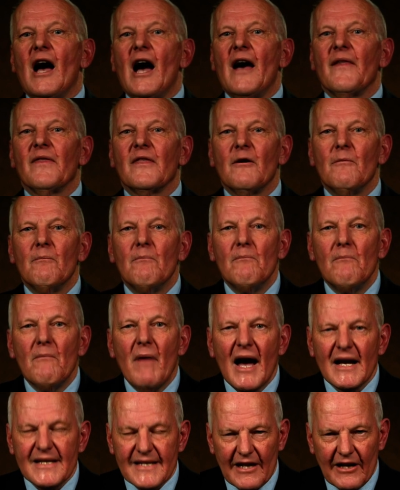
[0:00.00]
and the
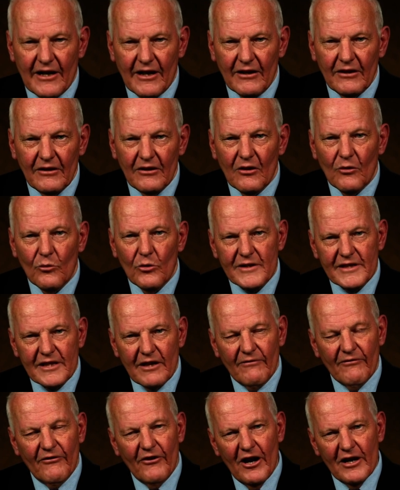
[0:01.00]
matter was
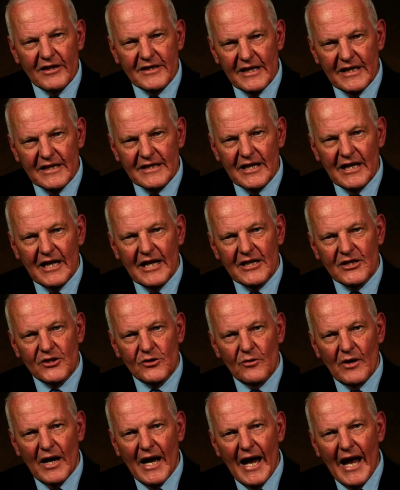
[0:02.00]
converted
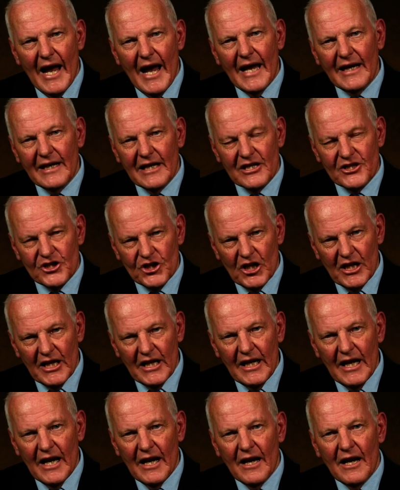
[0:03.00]
into
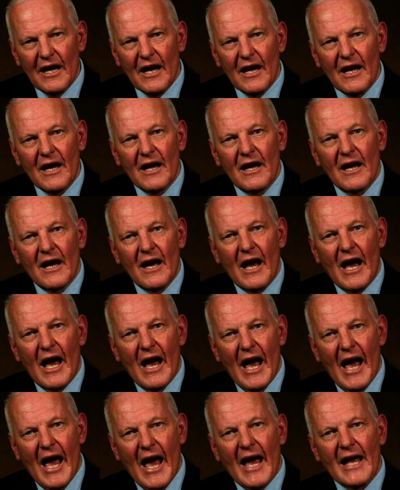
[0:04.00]
energy
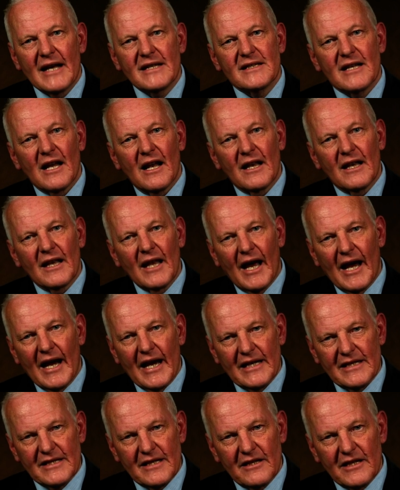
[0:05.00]
and light.